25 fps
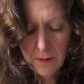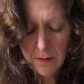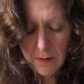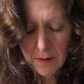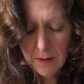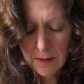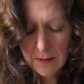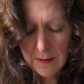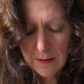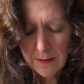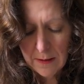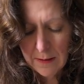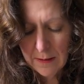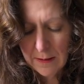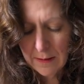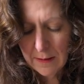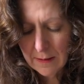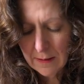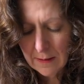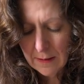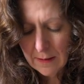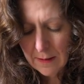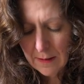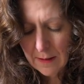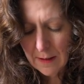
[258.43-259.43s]

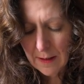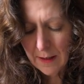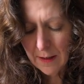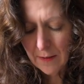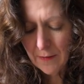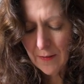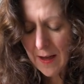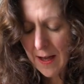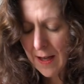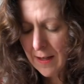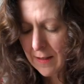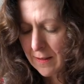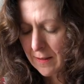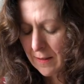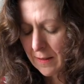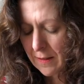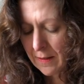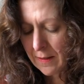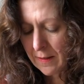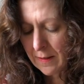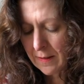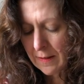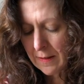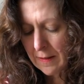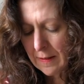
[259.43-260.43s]
Like that,
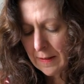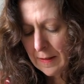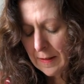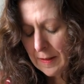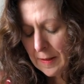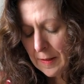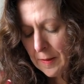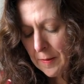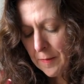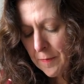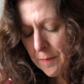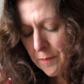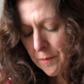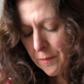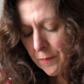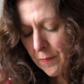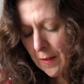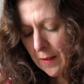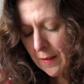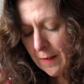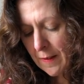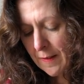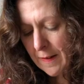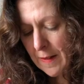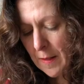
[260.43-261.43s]

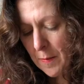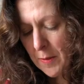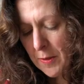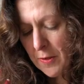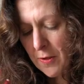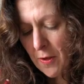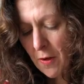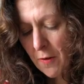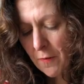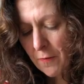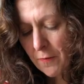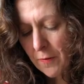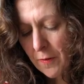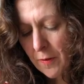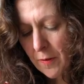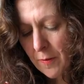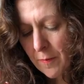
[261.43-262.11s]
and snip it off.